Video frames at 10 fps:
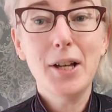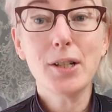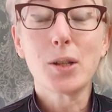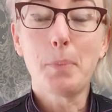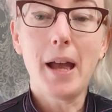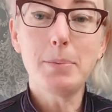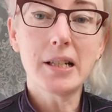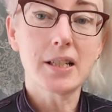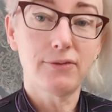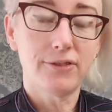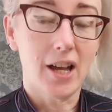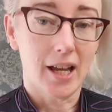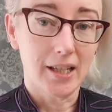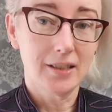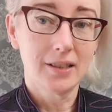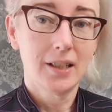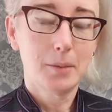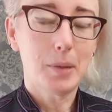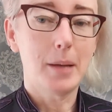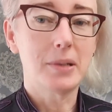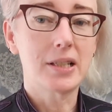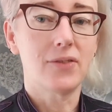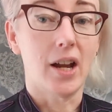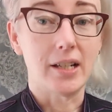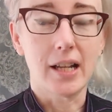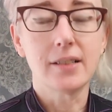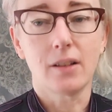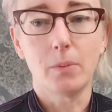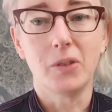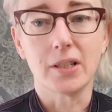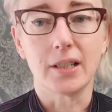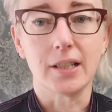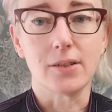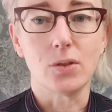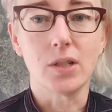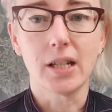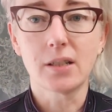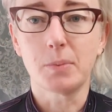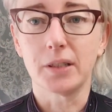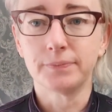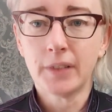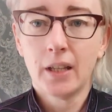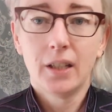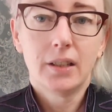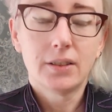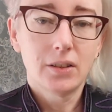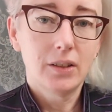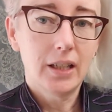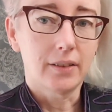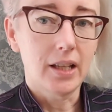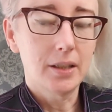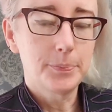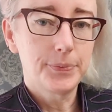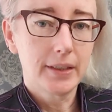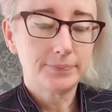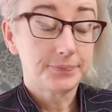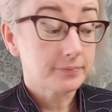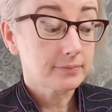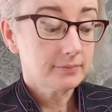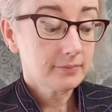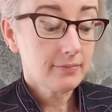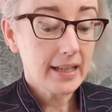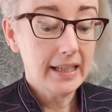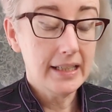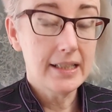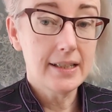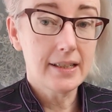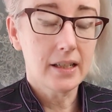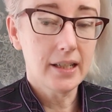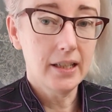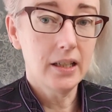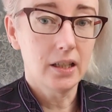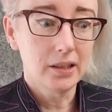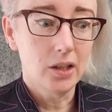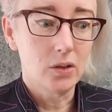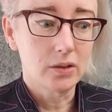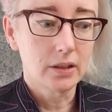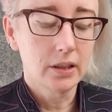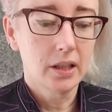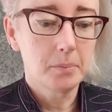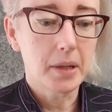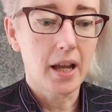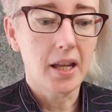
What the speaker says: So piping's fine, as obviously as soutache, but so yeah, it is getting along, but